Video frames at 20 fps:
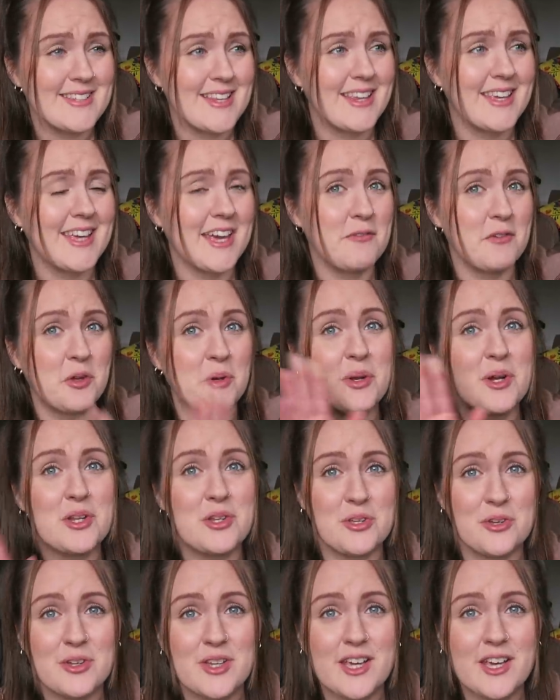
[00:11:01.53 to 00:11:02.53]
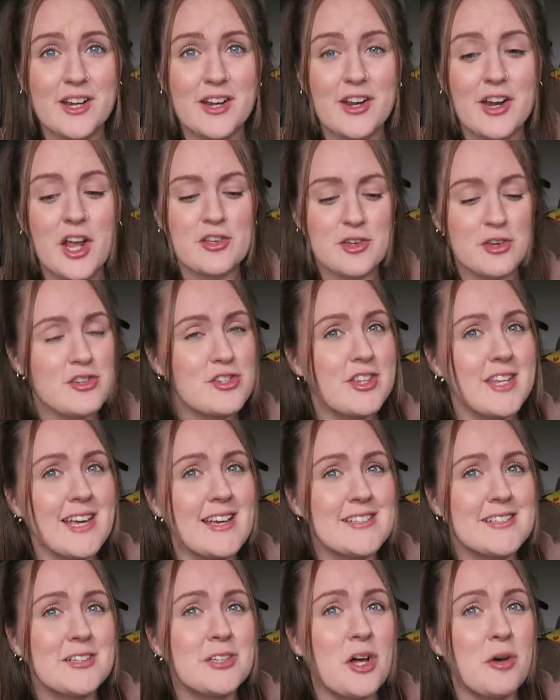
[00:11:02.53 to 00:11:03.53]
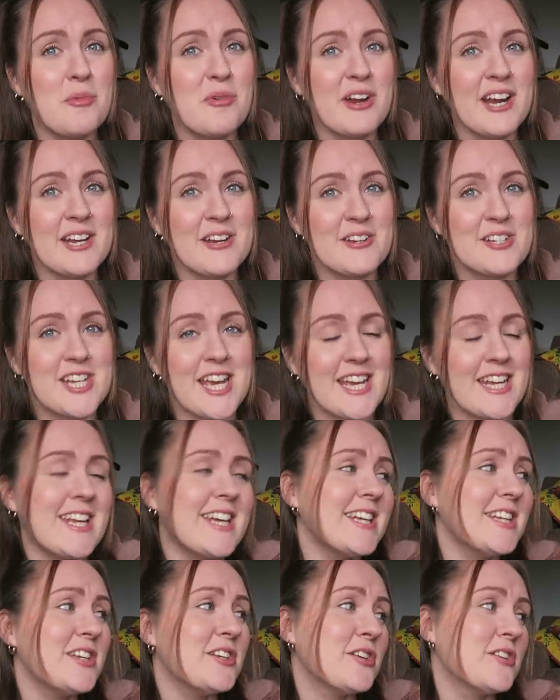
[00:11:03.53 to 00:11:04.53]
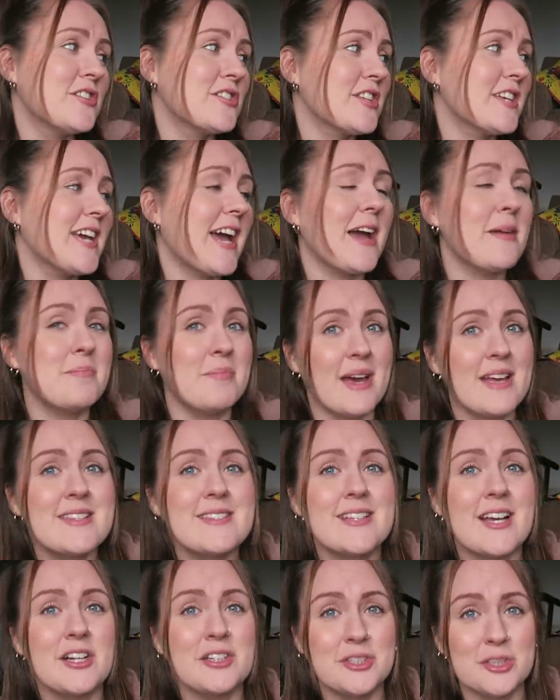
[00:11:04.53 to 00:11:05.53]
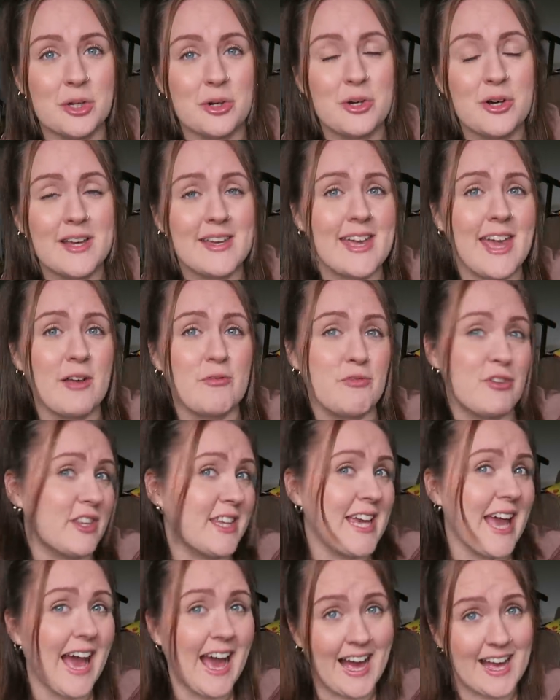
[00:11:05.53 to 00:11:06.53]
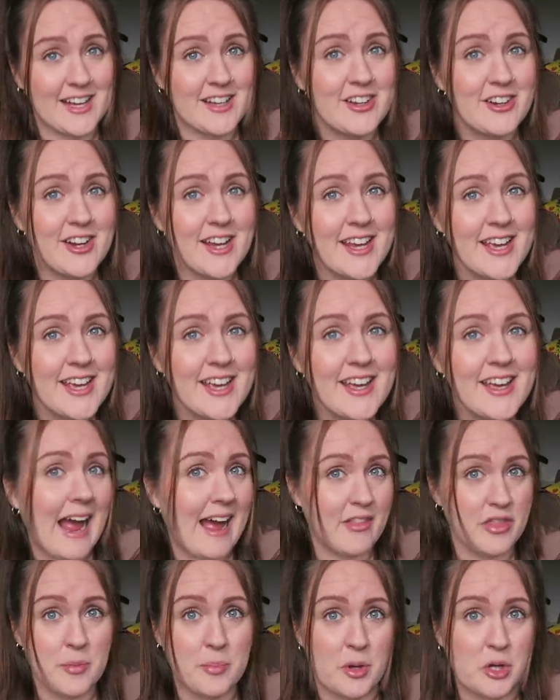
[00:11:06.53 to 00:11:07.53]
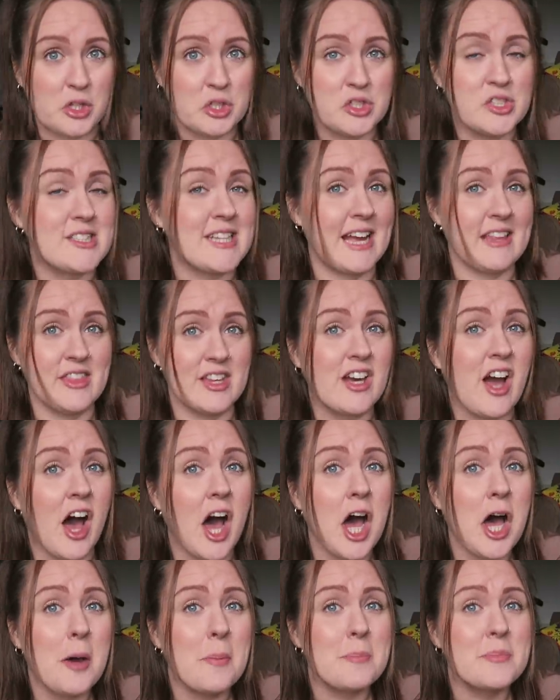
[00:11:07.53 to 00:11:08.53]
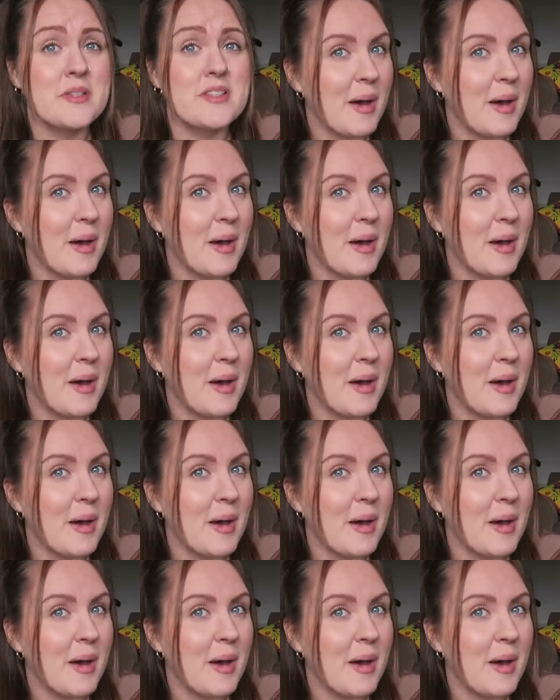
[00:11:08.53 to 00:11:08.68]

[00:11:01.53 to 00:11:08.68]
Like, if you're new here, usually it's a lot more entertaining. Usually I miss a lot and get really angry at the balls and the cups.